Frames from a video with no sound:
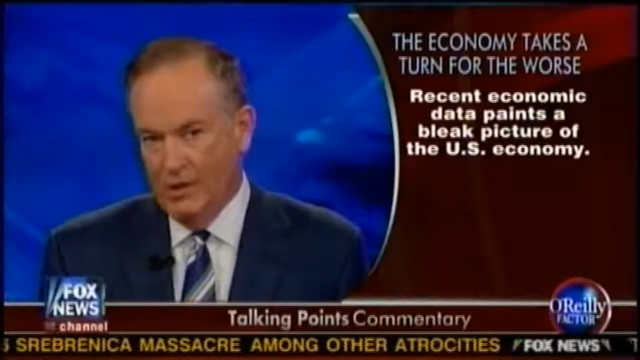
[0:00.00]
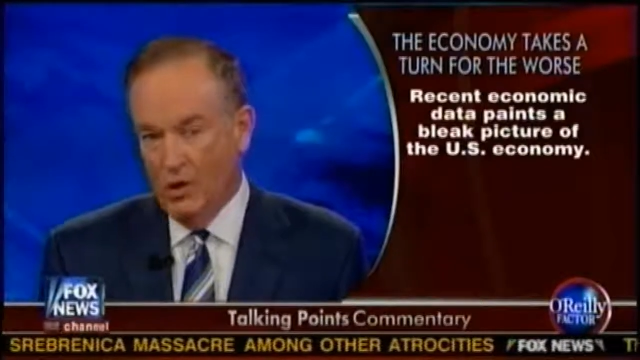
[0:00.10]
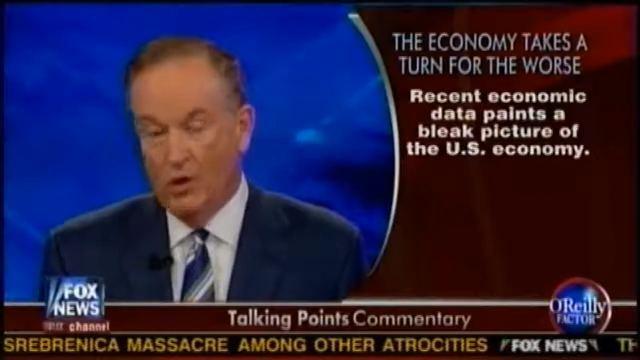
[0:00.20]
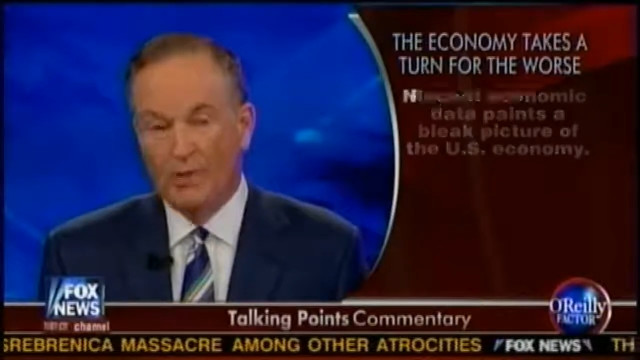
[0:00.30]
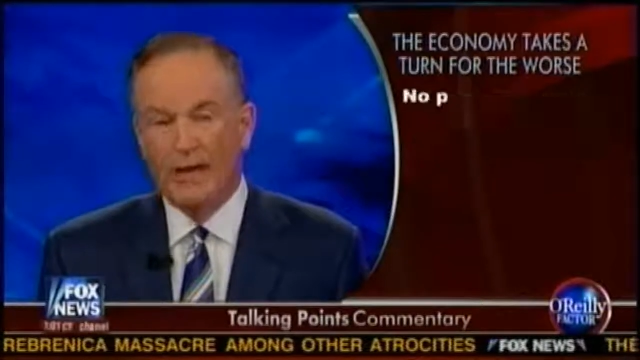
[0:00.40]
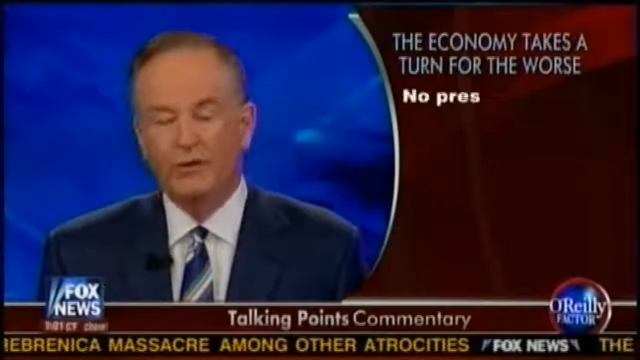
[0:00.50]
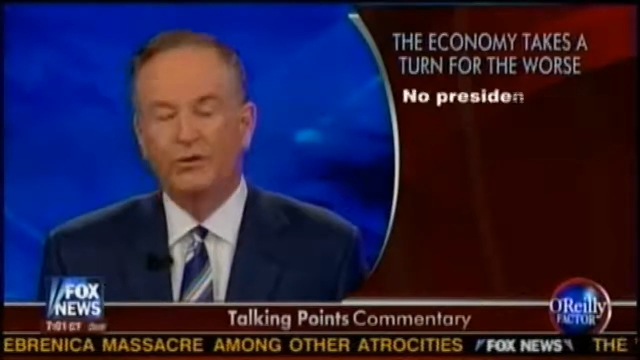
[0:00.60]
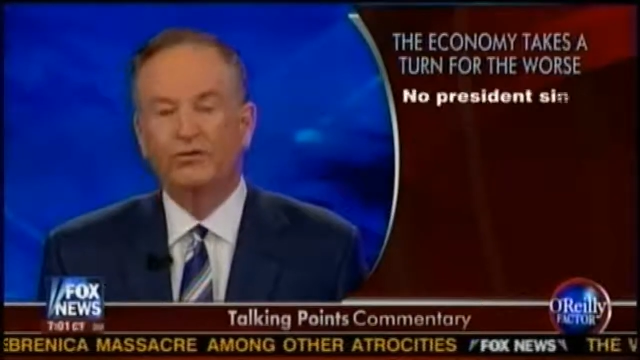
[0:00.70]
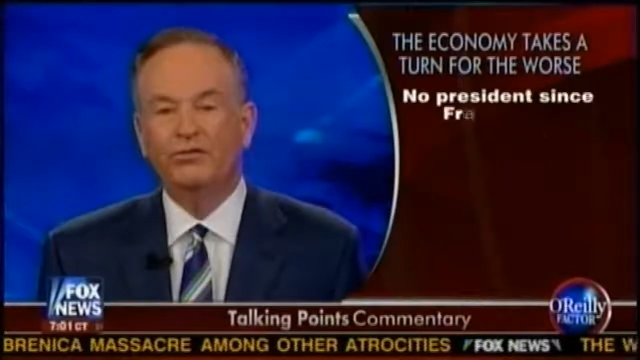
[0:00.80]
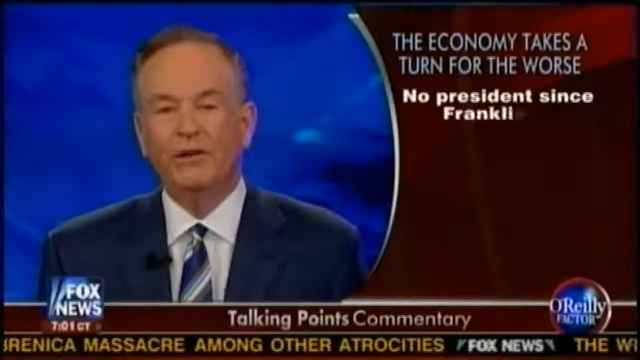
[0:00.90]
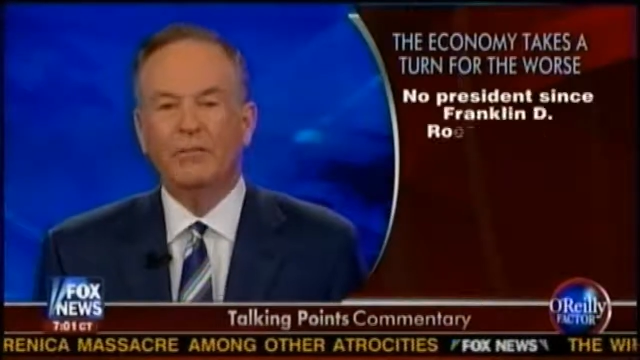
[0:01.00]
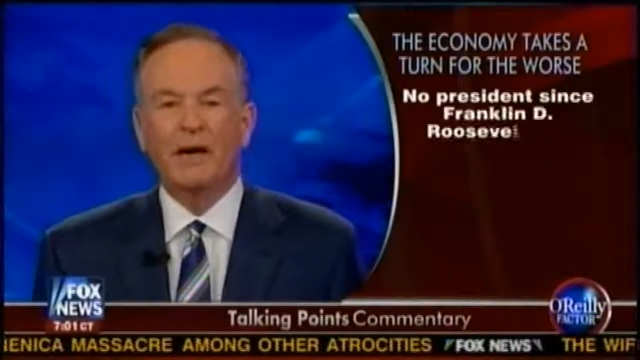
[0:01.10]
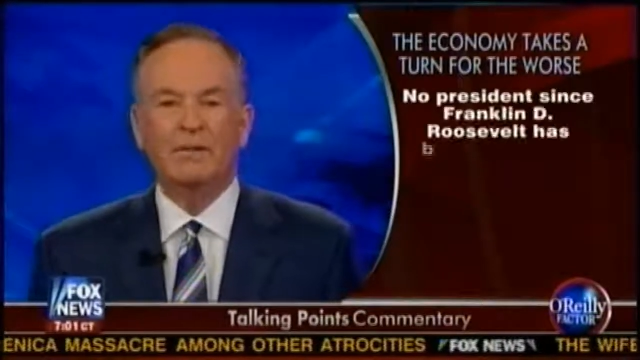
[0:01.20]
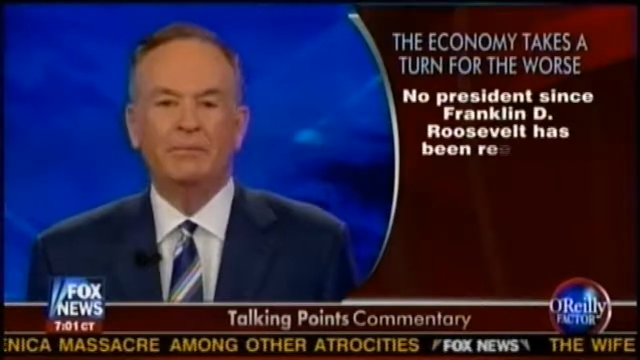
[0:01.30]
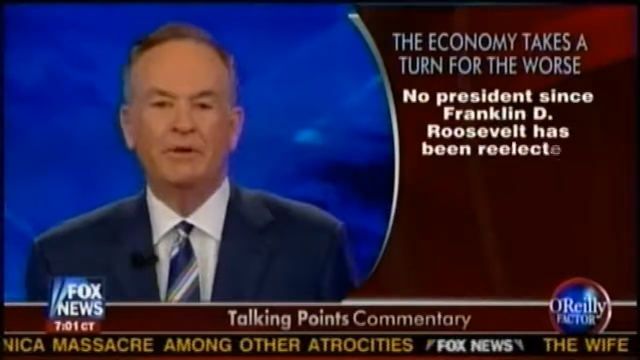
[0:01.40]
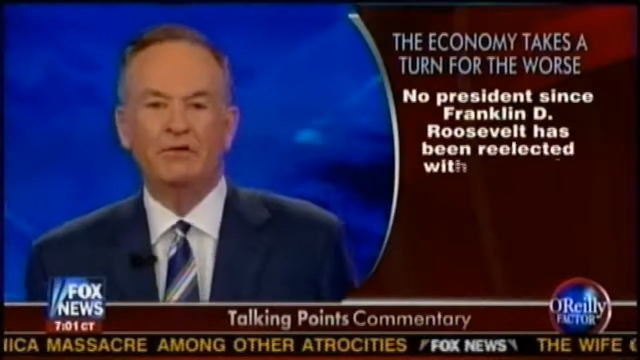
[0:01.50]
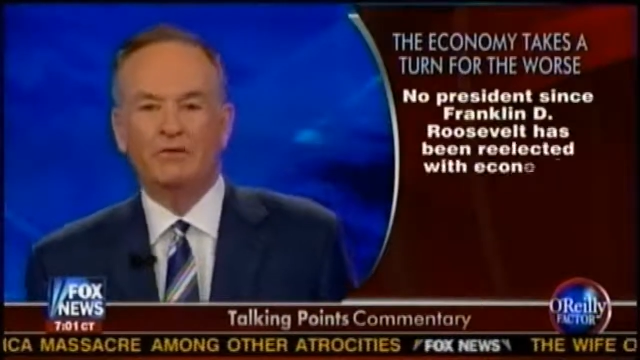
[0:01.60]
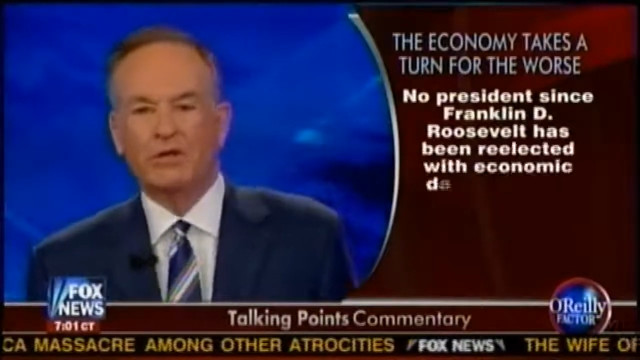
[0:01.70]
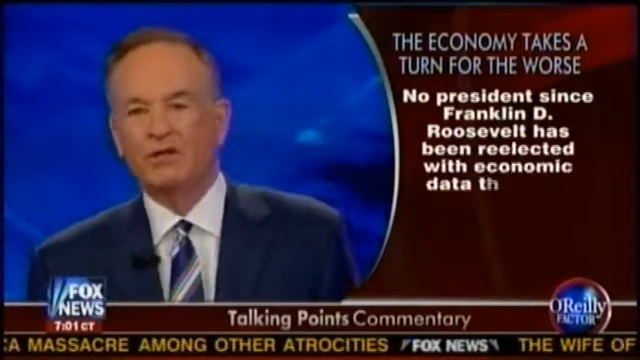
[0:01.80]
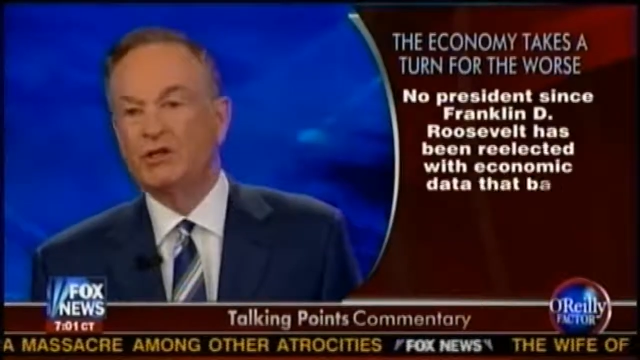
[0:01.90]
All bad news for the Obama
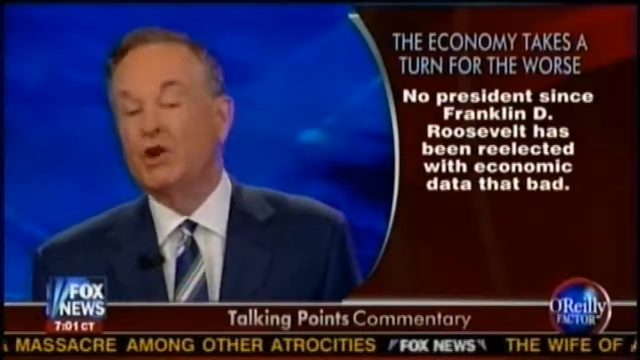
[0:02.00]
administration.